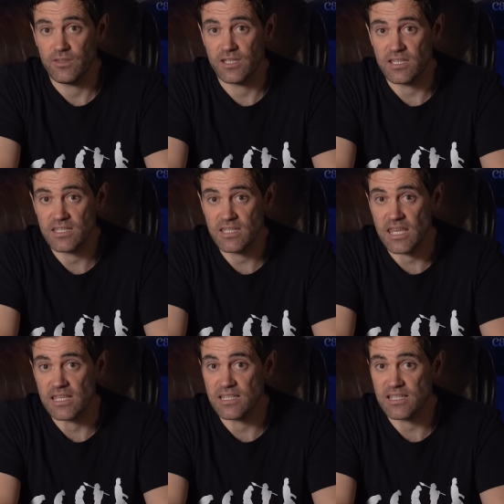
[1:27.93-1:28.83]
that it
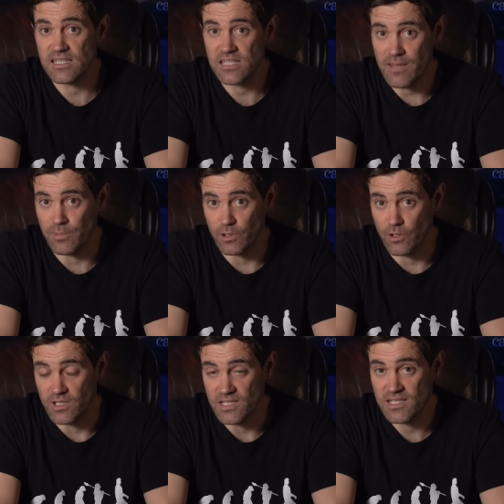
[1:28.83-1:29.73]
sees
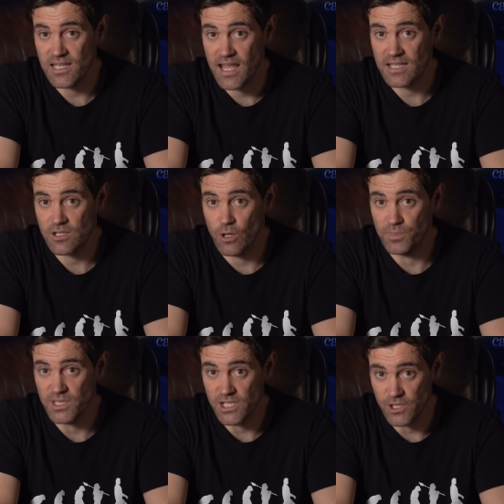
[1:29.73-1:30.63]
stablecoins as
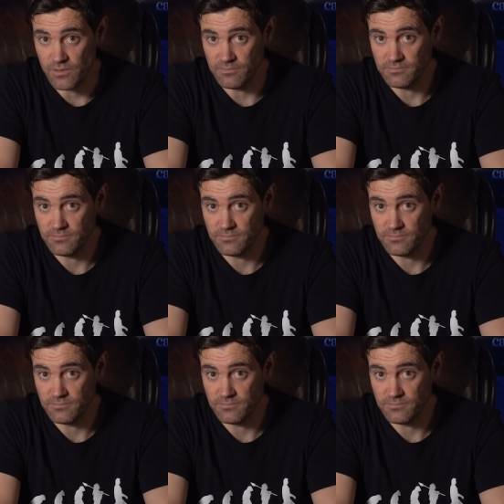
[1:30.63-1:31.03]
competition.